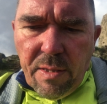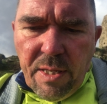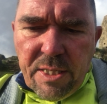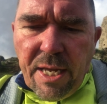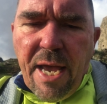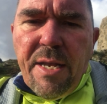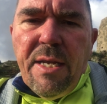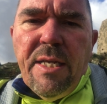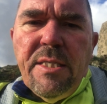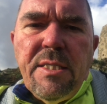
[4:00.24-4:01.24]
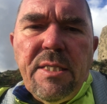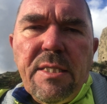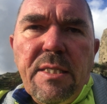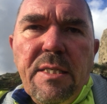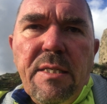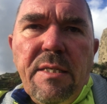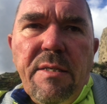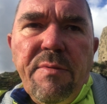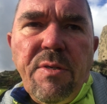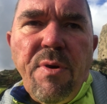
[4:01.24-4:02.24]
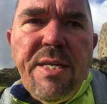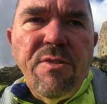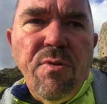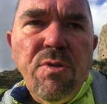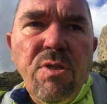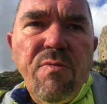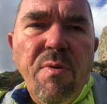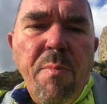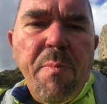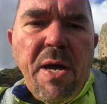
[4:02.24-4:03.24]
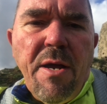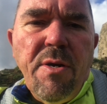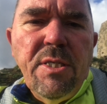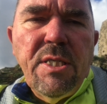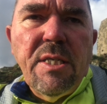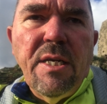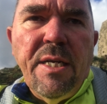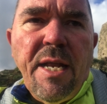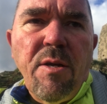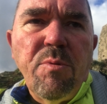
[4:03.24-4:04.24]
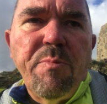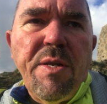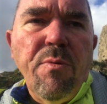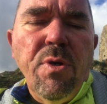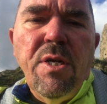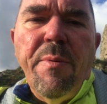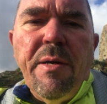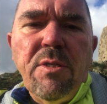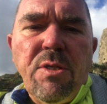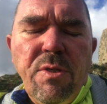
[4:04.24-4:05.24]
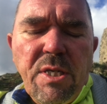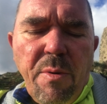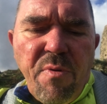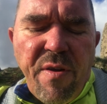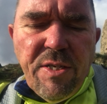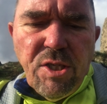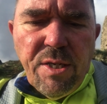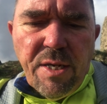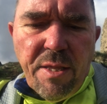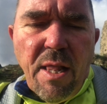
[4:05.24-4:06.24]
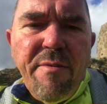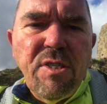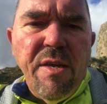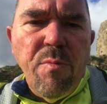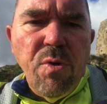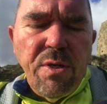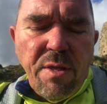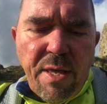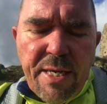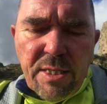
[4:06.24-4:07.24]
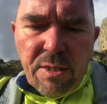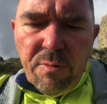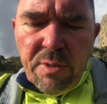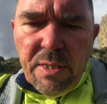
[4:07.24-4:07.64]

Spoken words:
This again is to raise funds for Papyrus and help spread the word about suicide prevention and the life-saving work that they do.